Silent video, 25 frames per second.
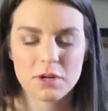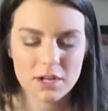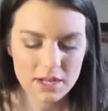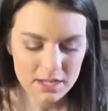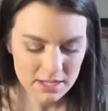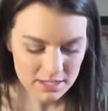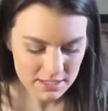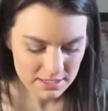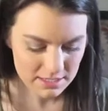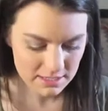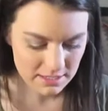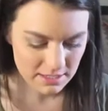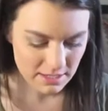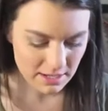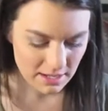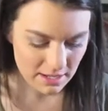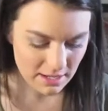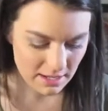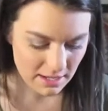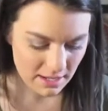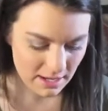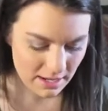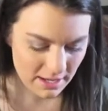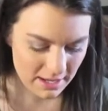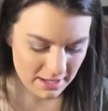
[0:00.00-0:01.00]
us,
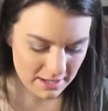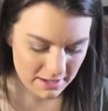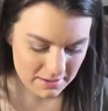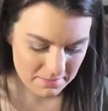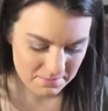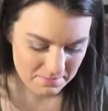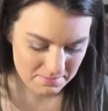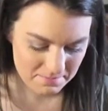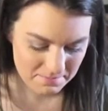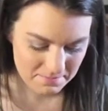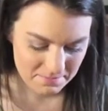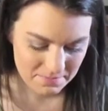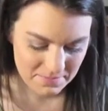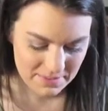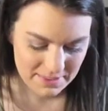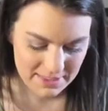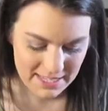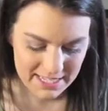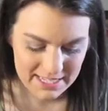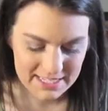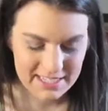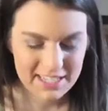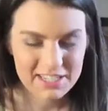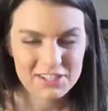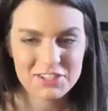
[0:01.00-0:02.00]

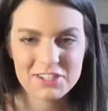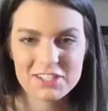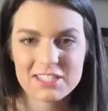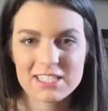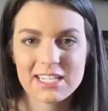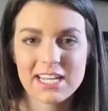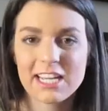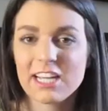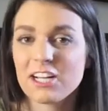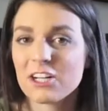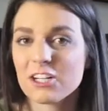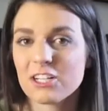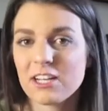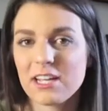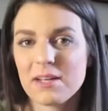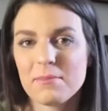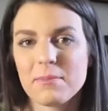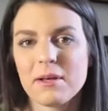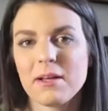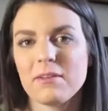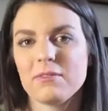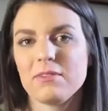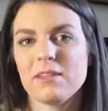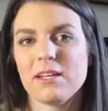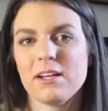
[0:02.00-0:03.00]
they said just get your name
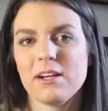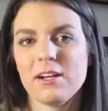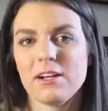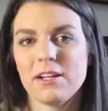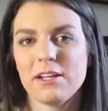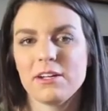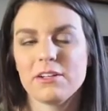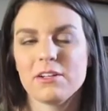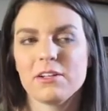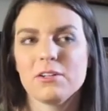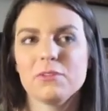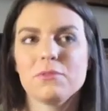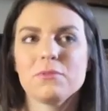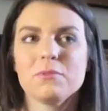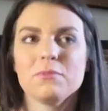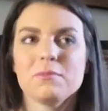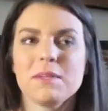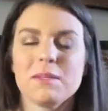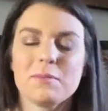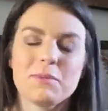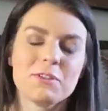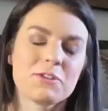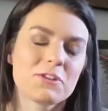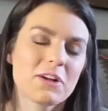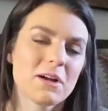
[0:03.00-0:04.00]
out there, you know,
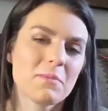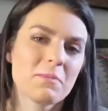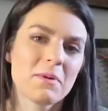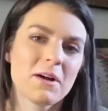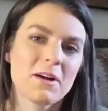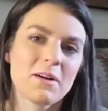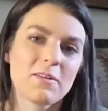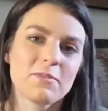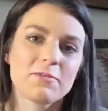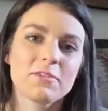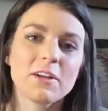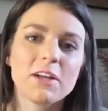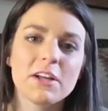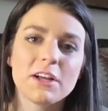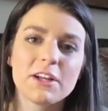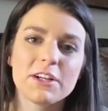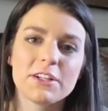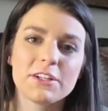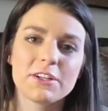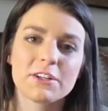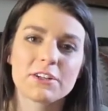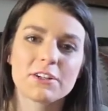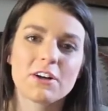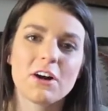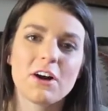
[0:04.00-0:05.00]
maybe drop off
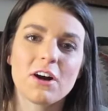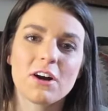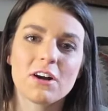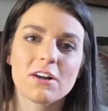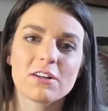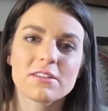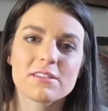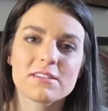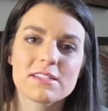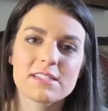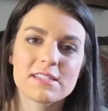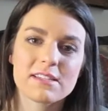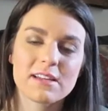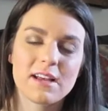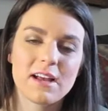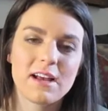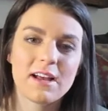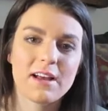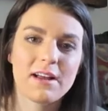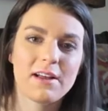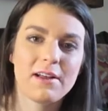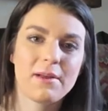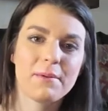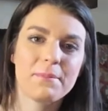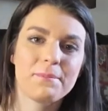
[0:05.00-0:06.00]
your cards
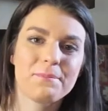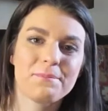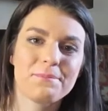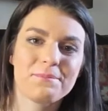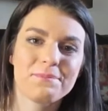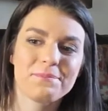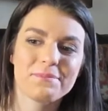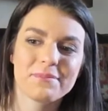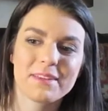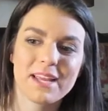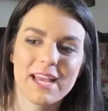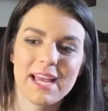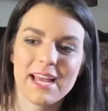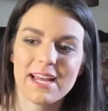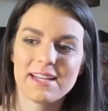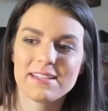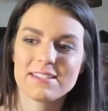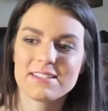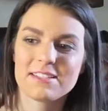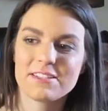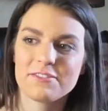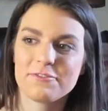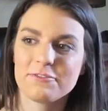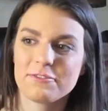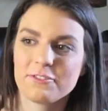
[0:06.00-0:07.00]

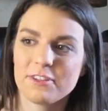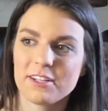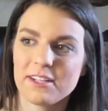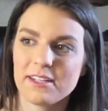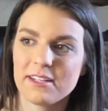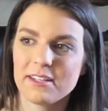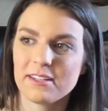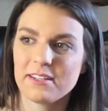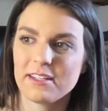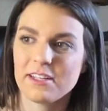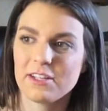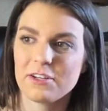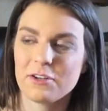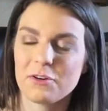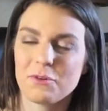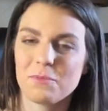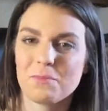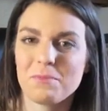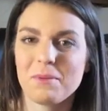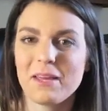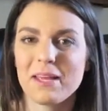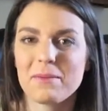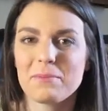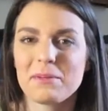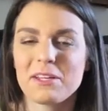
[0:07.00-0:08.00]
at different, you know,
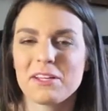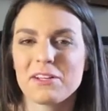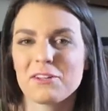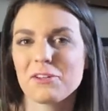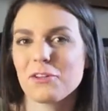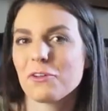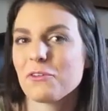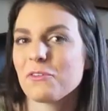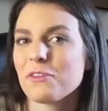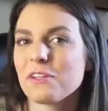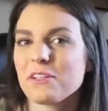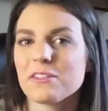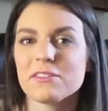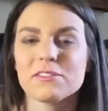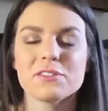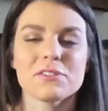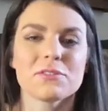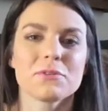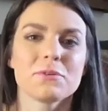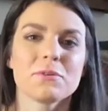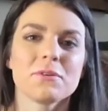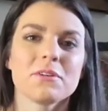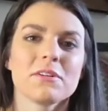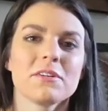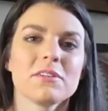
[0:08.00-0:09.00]
baby clothing
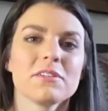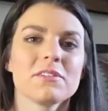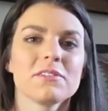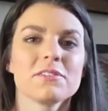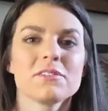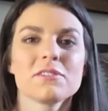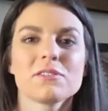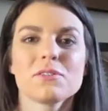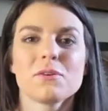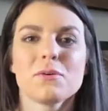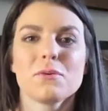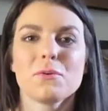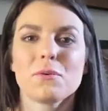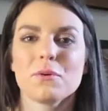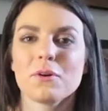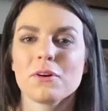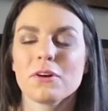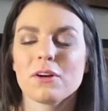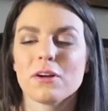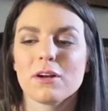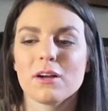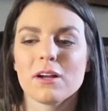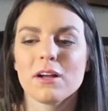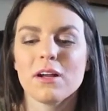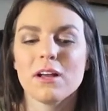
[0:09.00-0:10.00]
stores,
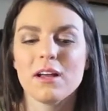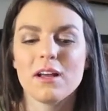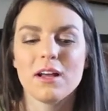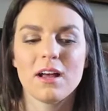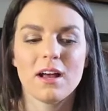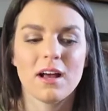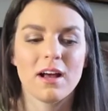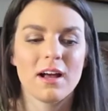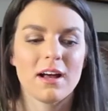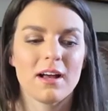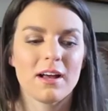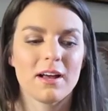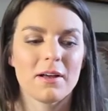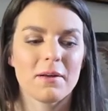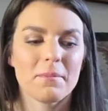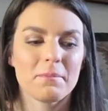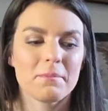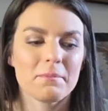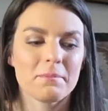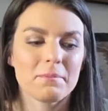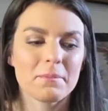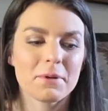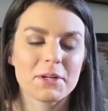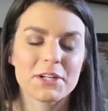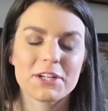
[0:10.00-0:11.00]
or
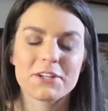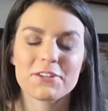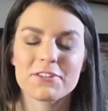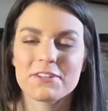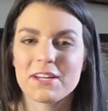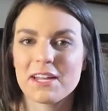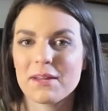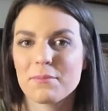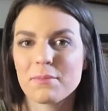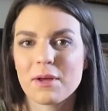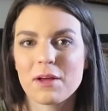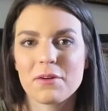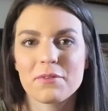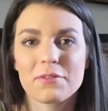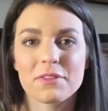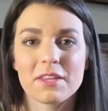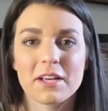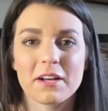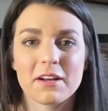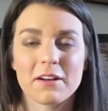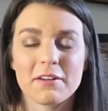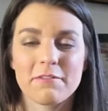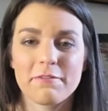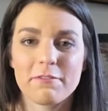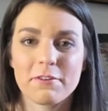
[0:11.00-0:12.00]
put your name out
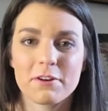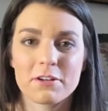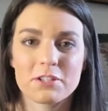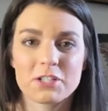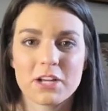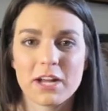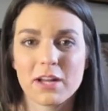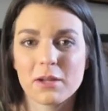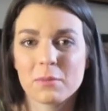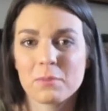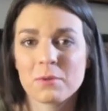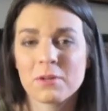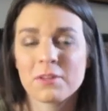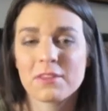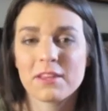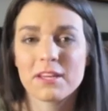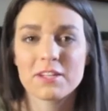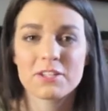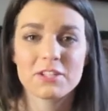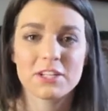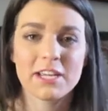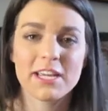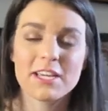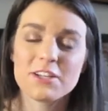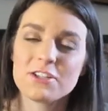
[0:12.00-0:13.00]
there for a childbirth
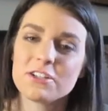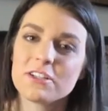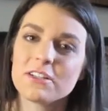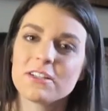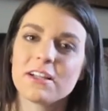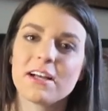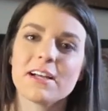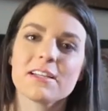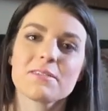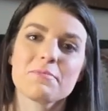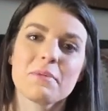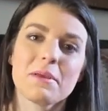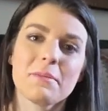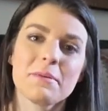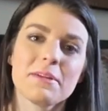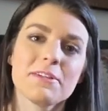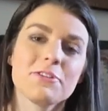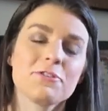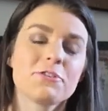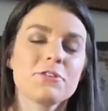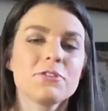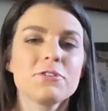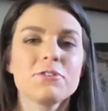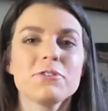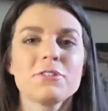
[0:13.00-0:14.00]
education class, maybe
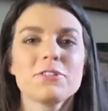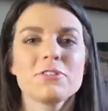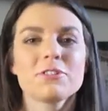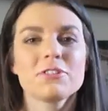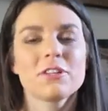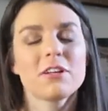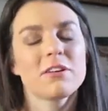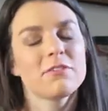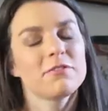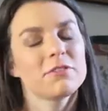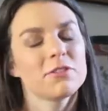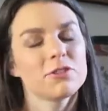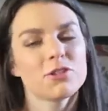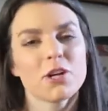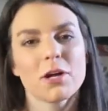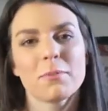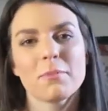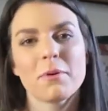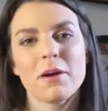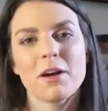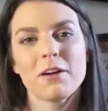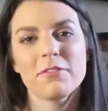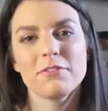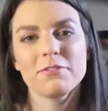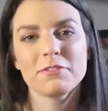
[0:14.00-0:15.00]
introduce yourself and
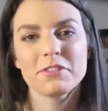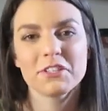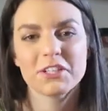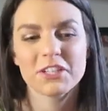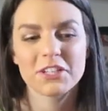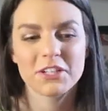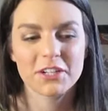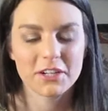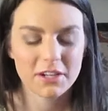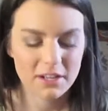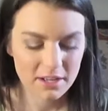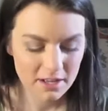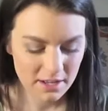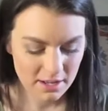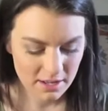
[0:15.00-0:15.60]
drop off your